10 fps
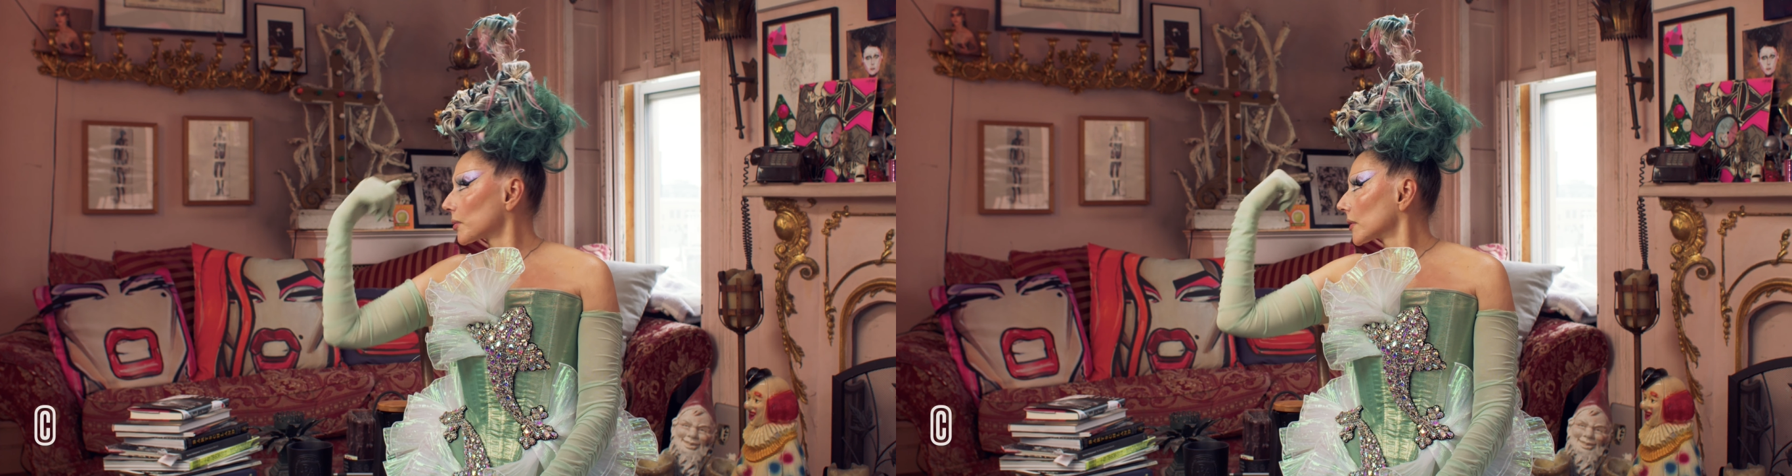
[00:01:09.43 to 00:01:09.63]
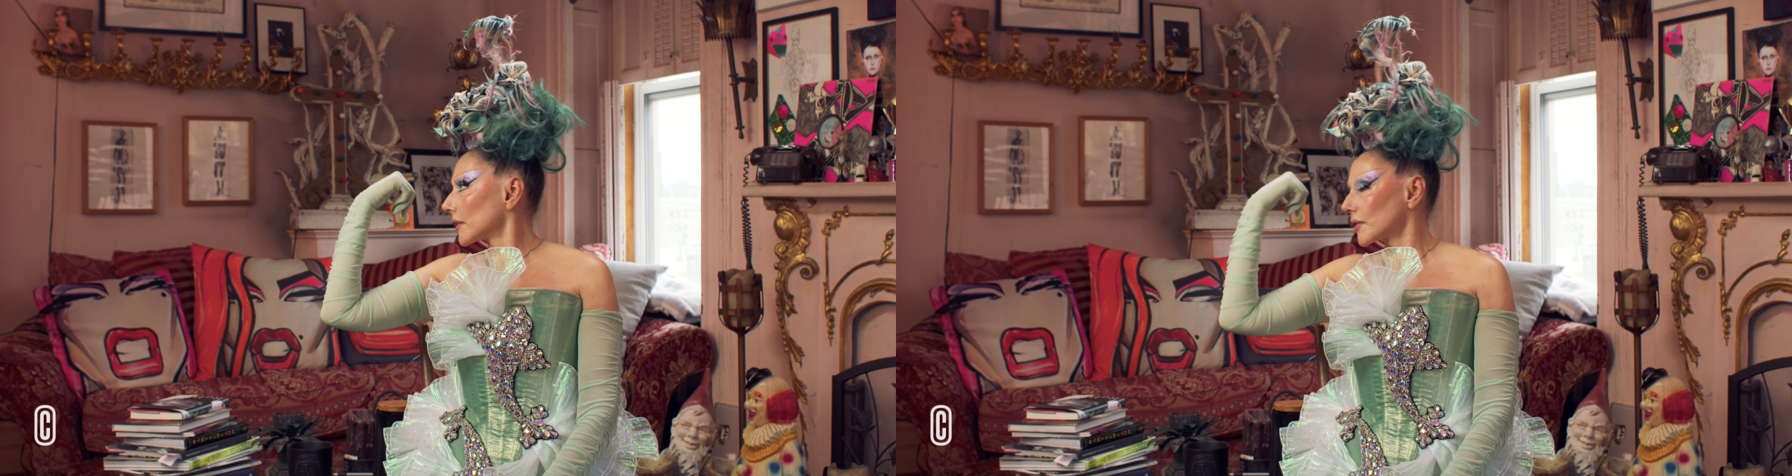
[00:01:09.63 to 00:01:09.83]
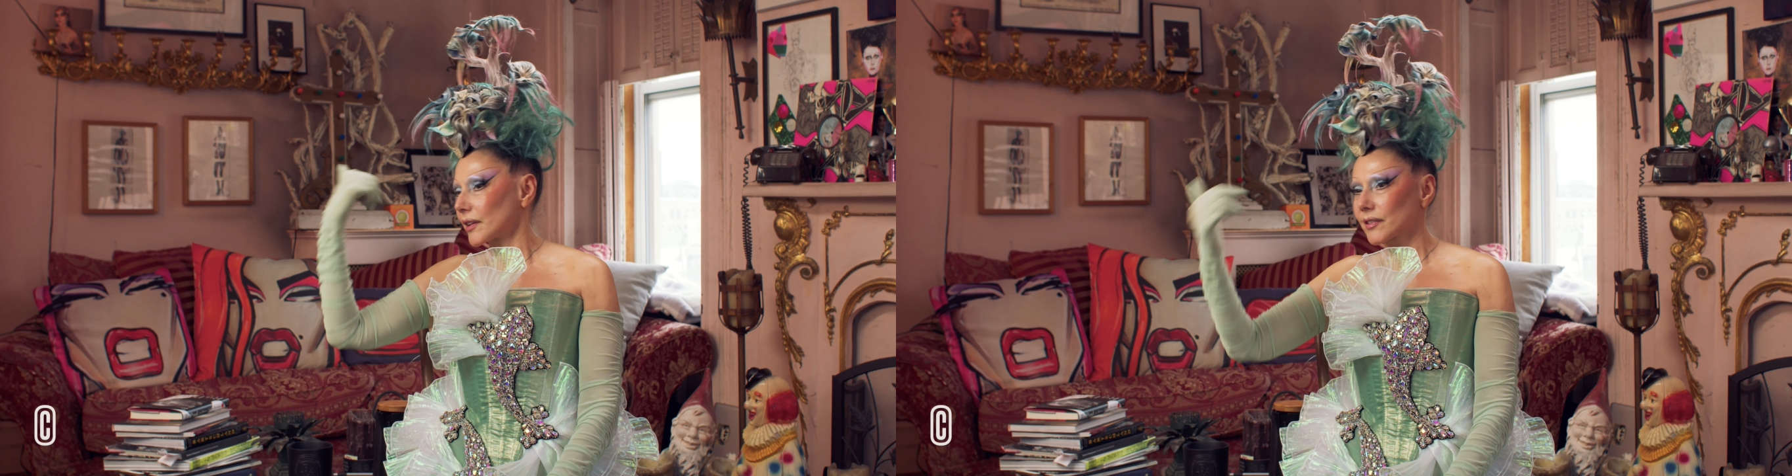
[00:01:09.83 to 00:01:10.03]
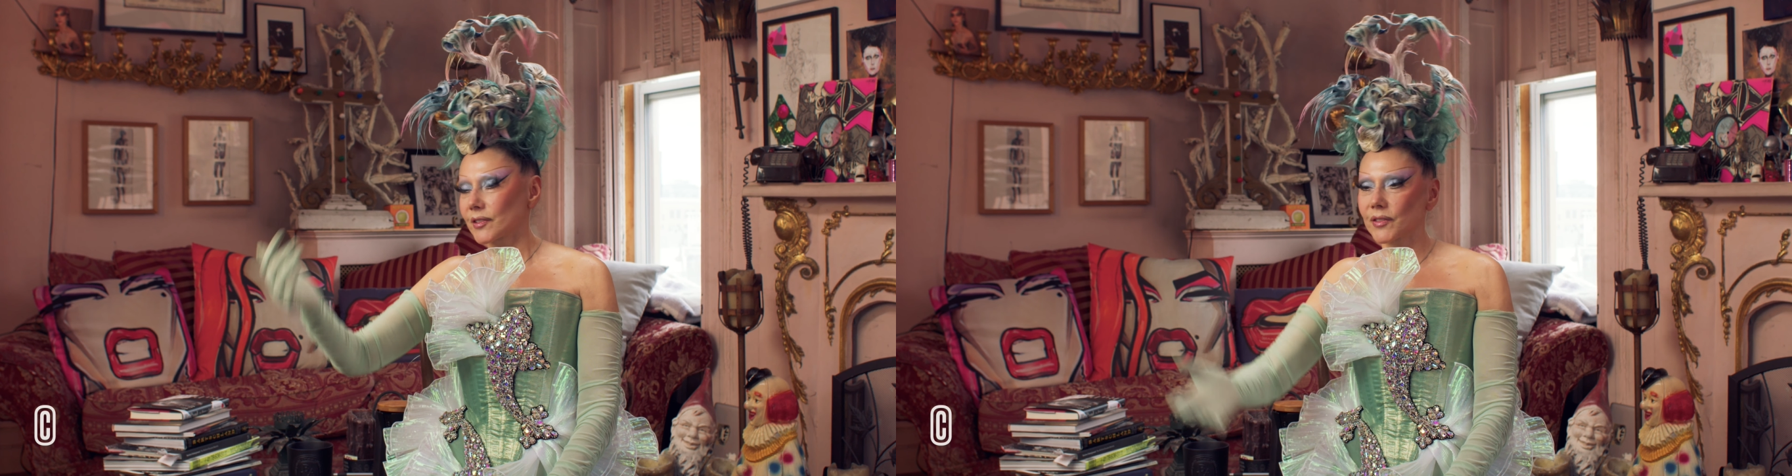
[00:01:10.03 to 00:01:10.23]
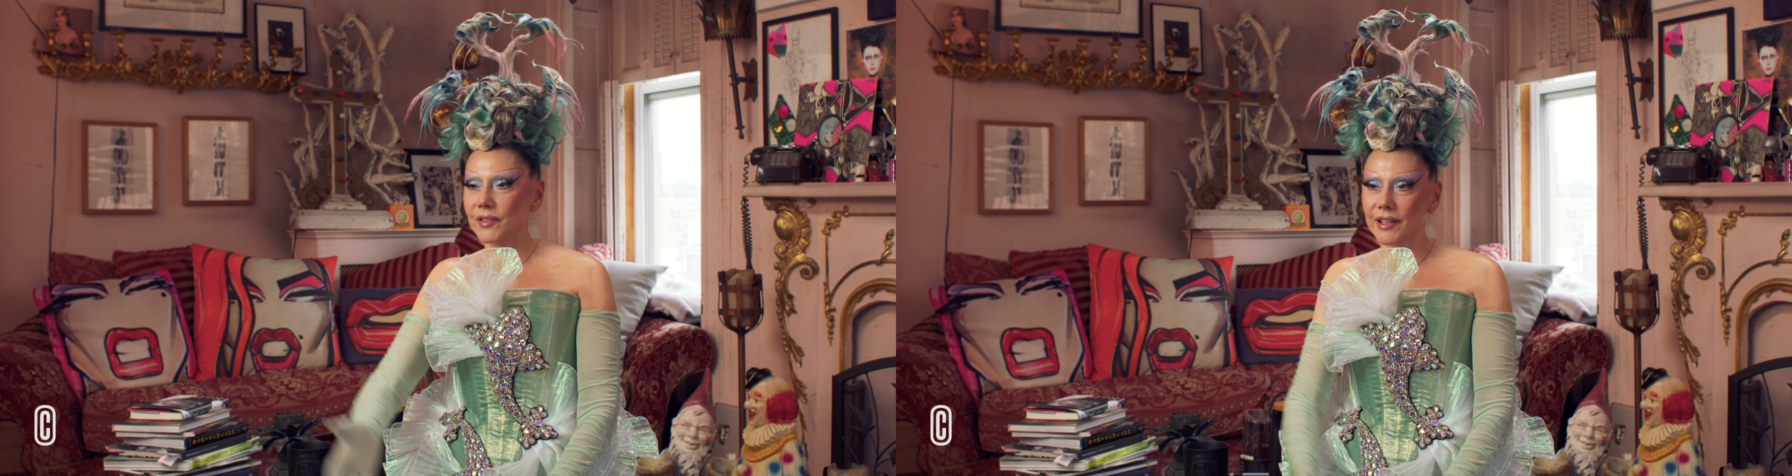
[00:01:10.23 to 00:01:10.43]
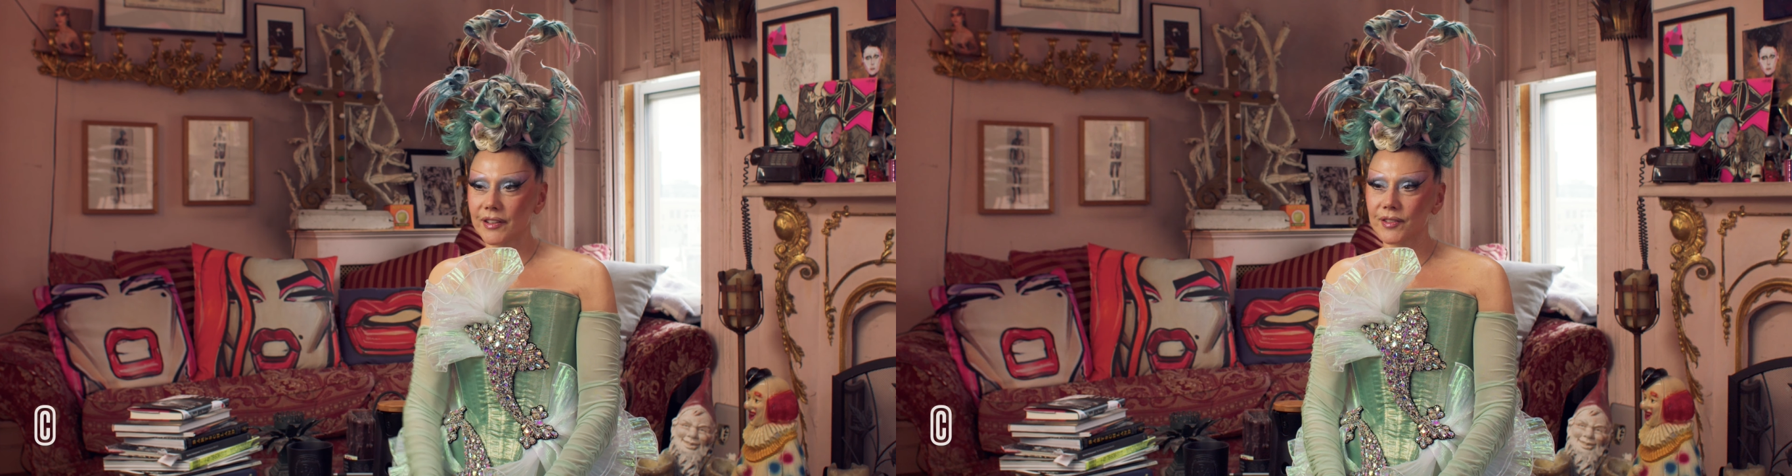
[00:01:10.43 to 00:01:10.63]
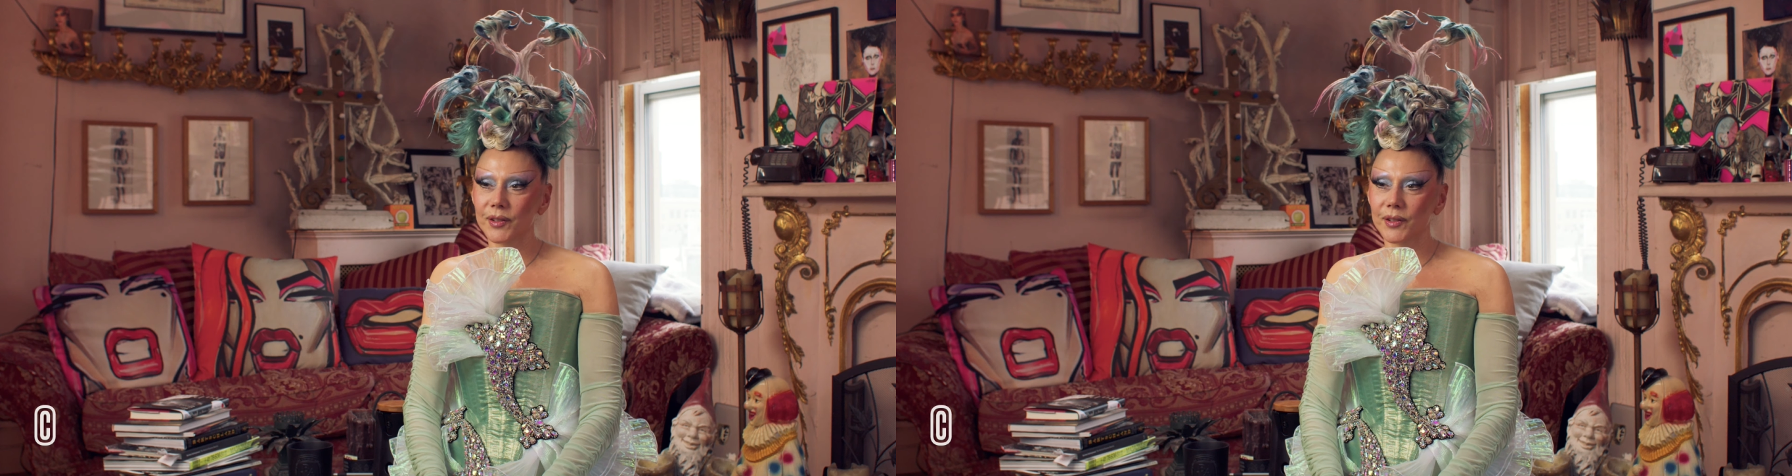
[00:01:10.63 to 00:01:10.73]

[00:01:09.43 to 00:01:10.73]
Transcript: is what it says on there.